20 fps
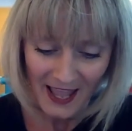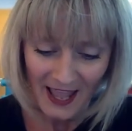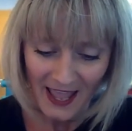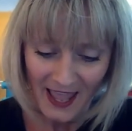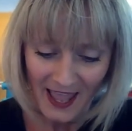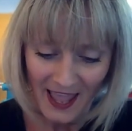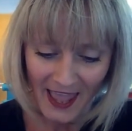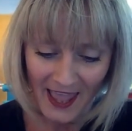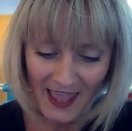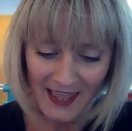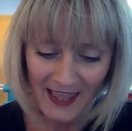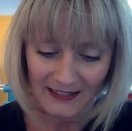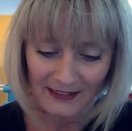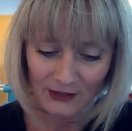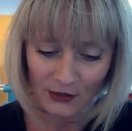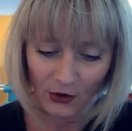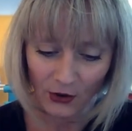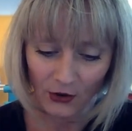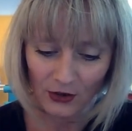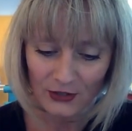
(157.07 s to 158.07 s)
And
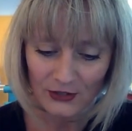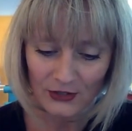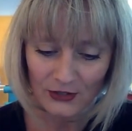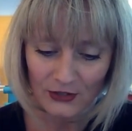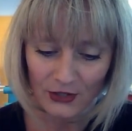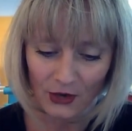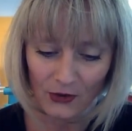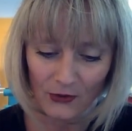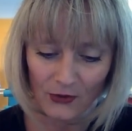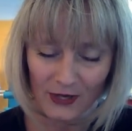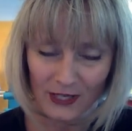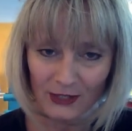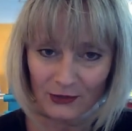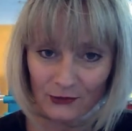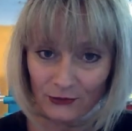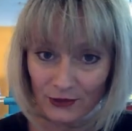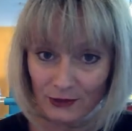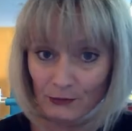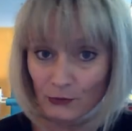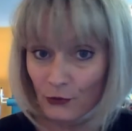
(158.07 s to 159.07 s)
also it
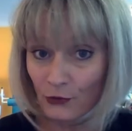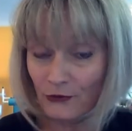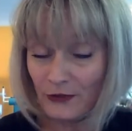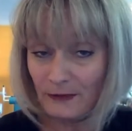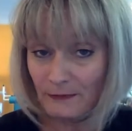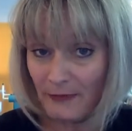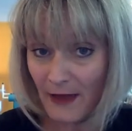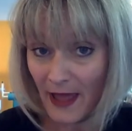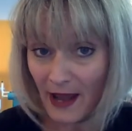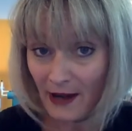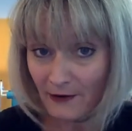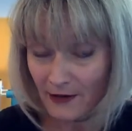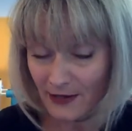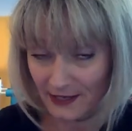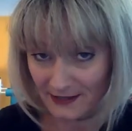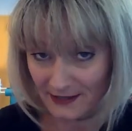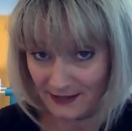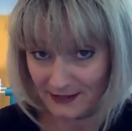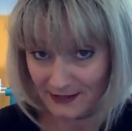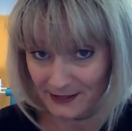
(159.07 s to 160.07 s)
removes
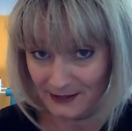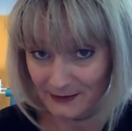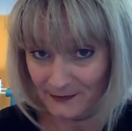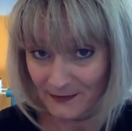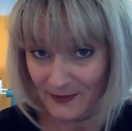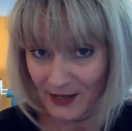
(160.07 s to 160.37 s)
barriers.